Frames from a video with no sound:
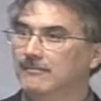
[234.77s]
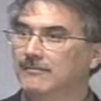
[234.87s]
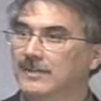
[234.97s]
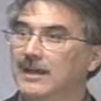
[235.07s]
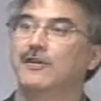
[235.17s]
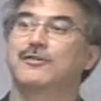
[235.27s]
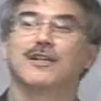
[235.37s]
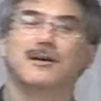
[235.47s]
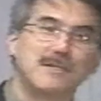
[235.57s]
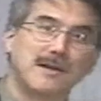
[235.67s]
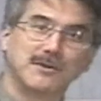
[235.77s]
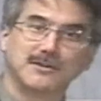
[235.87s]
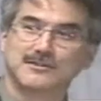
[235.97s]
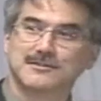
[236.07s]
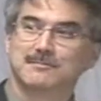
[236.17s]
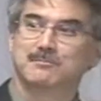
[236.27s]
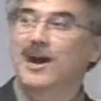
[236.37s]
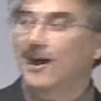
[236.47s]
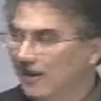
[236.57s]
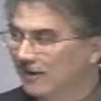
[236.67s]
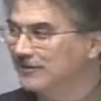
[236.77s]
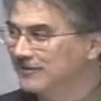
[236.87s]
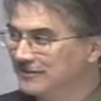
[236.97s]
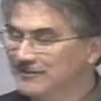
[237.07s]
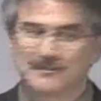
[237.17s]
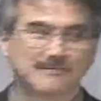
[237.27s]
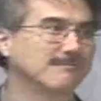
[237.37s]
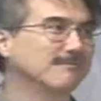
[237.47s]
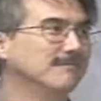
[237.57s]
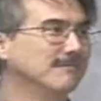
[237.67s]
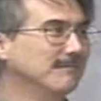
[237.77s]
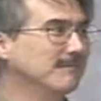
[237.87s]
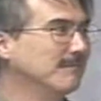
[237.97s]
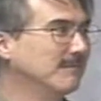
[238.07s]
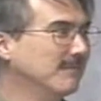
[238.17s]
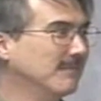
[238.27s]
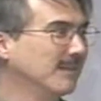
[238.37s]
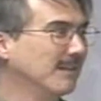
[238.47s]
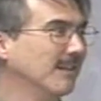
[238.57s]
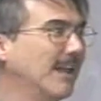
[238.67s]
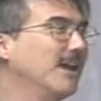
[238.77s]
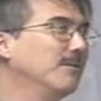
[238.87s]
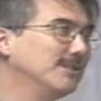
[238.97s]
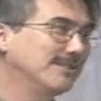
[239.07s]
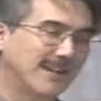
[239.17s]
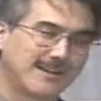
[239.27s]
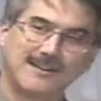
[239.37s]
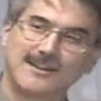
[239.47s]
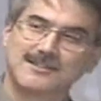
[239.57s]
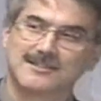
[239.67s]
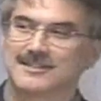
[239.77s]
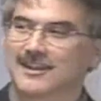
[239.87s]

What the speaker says: Health club members. Bars. Language, English as a second